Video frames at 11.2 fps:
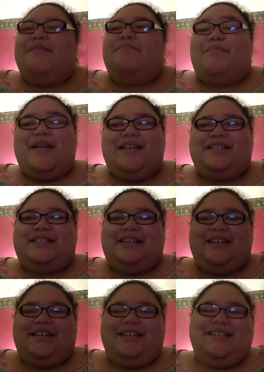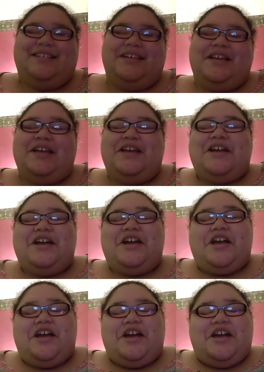But basically,
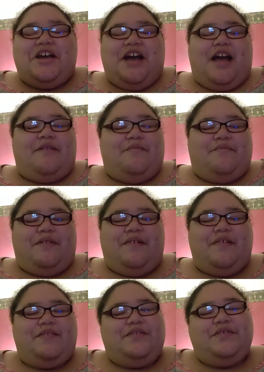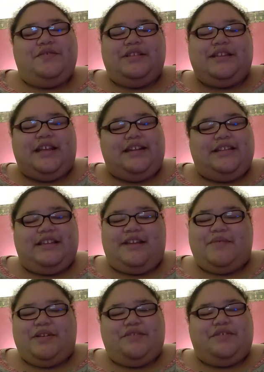I'm doing the dating thing I've
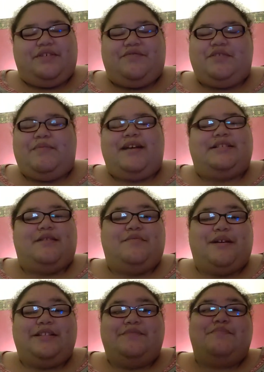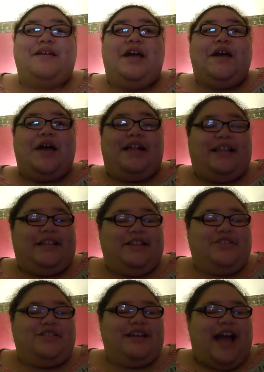been doing for the past couple months. Like,
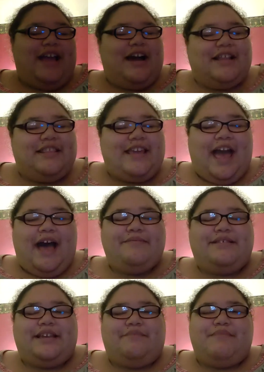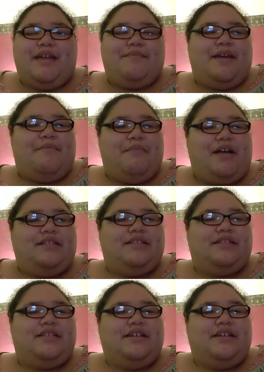literally, I got the apps like maybe a
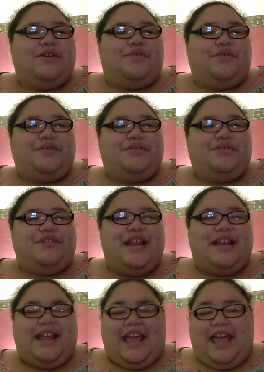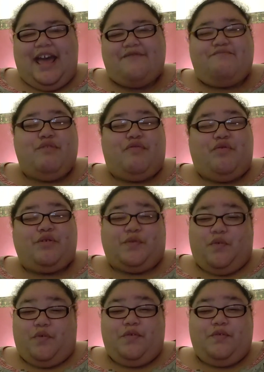month or in half before
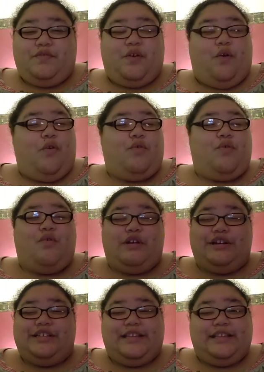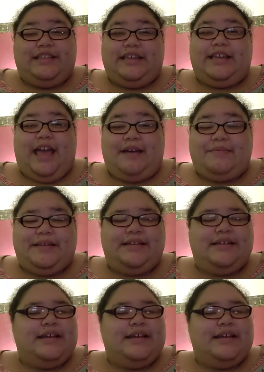the whole quarantine thing happened.